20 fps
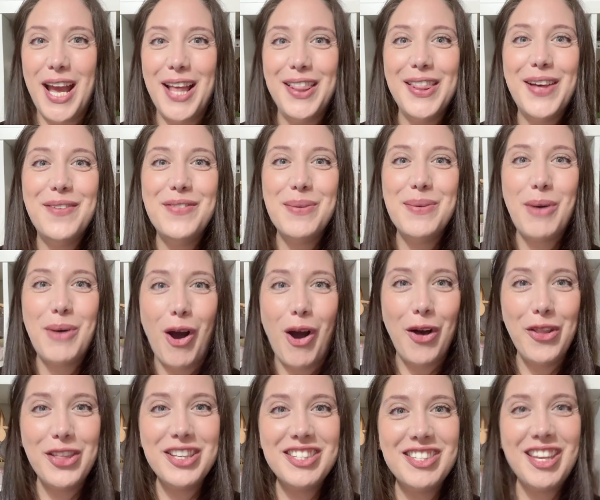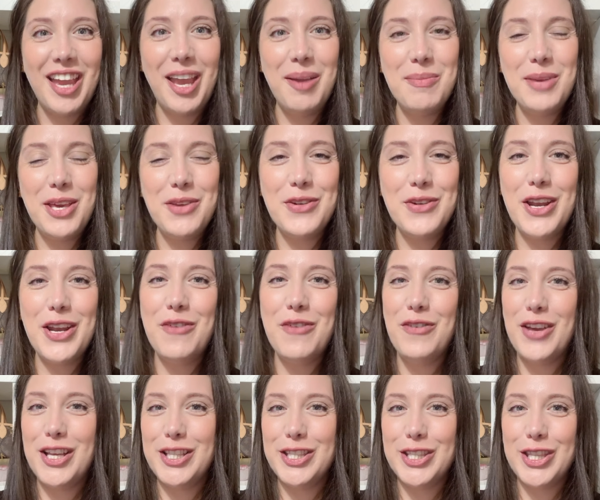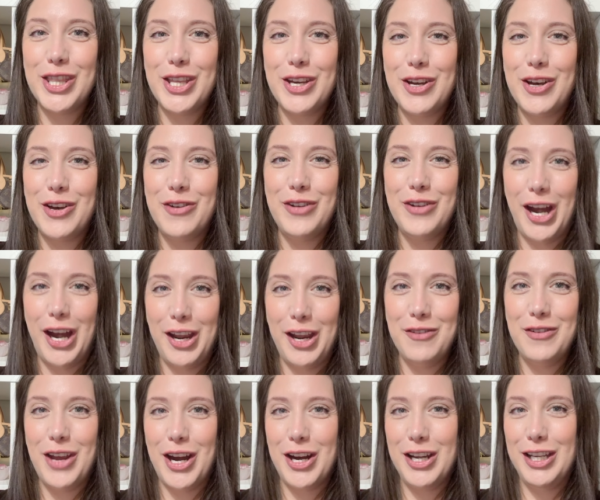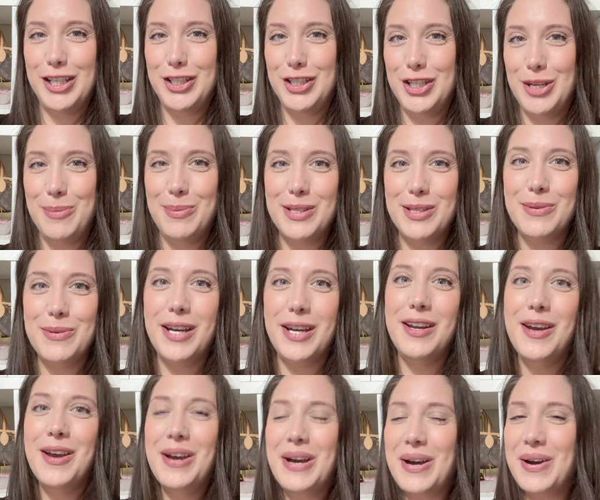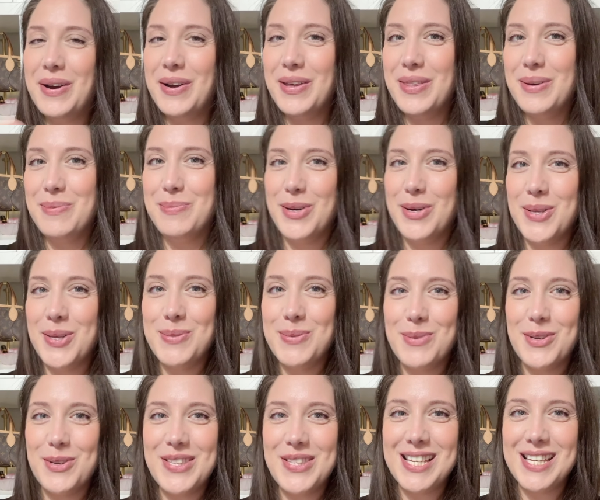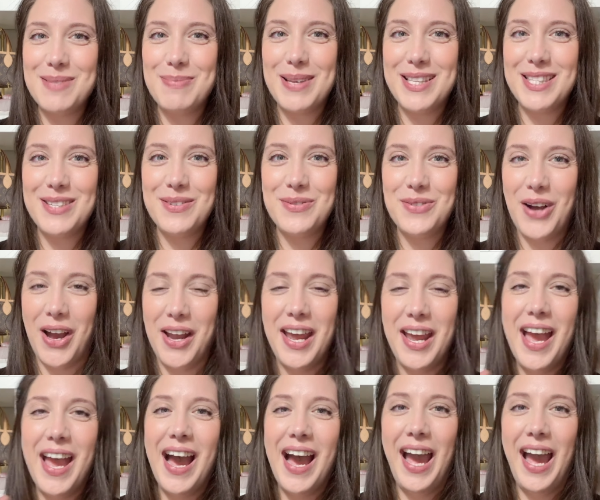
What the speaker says: I love them all the same, even if it's the very, very cheapest one or the most expensive one.